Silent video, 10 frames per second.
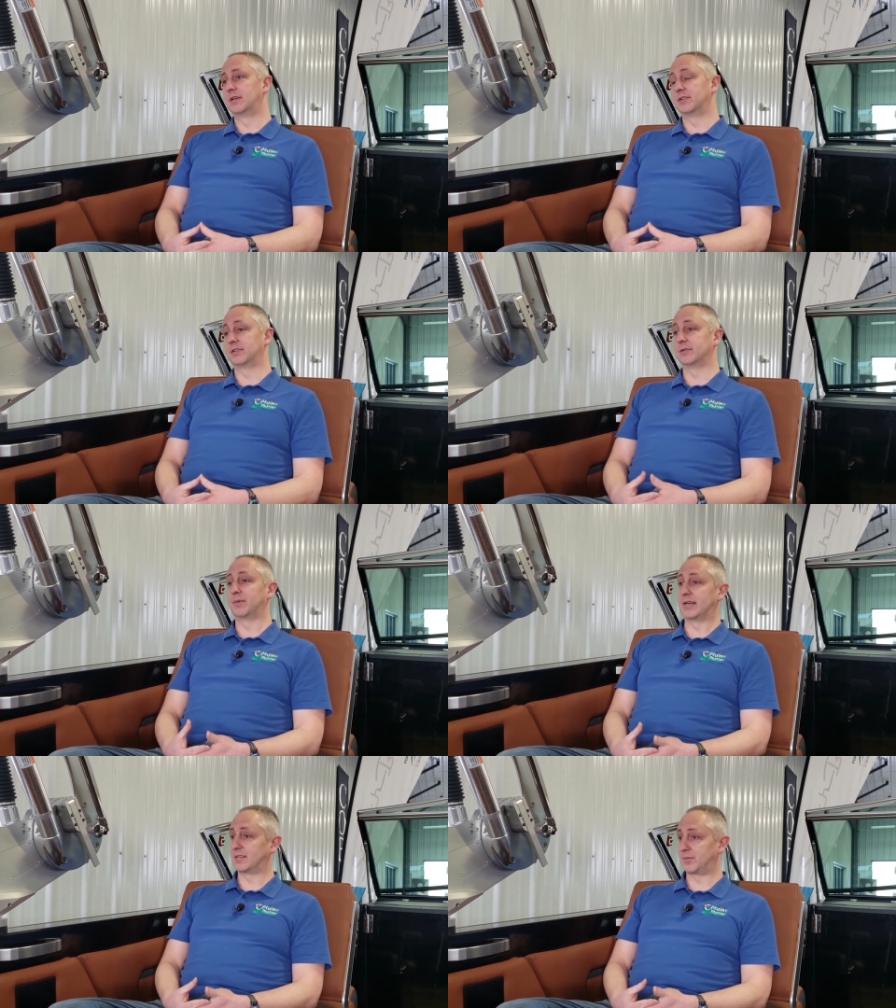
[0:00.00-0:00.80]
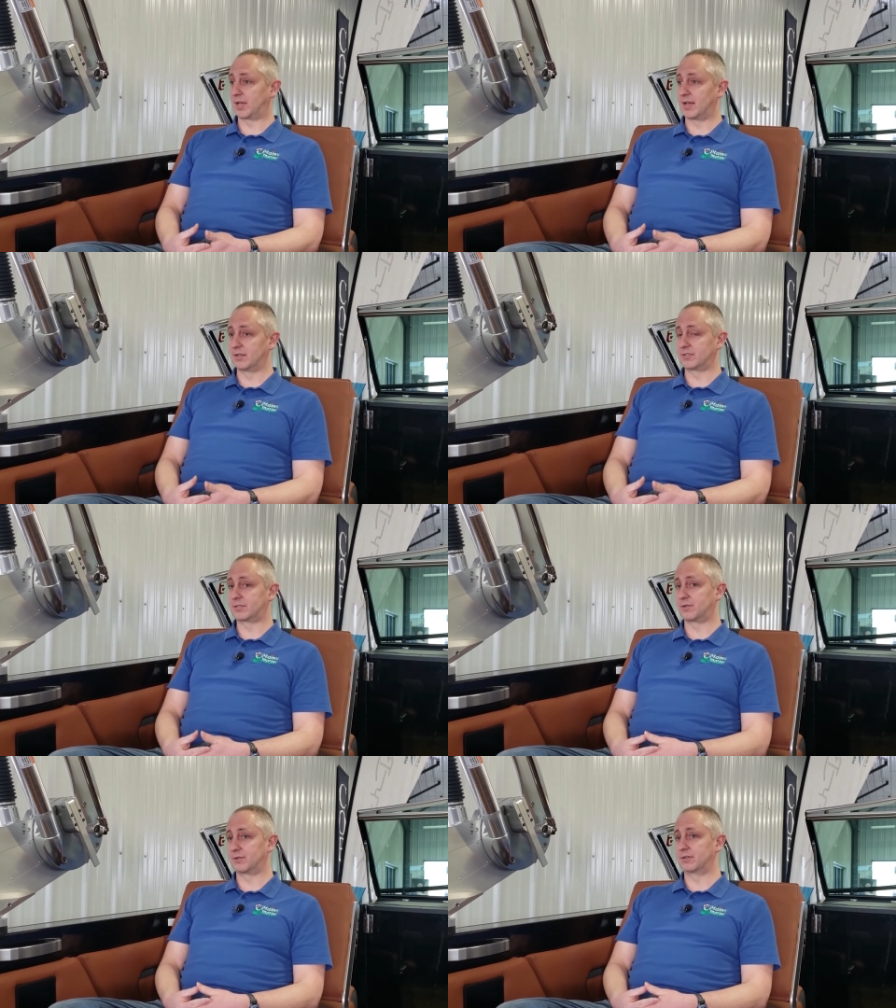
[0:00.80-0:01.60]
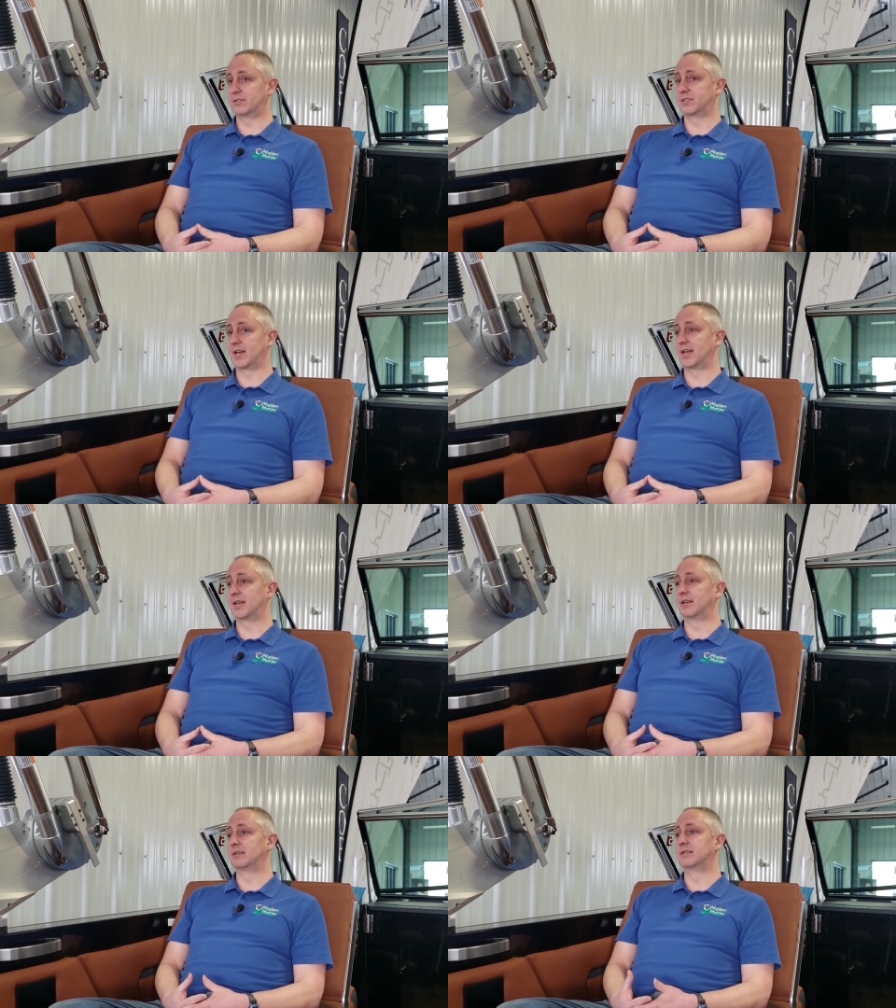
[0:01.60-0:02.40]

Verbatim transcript: either to buy something else or to say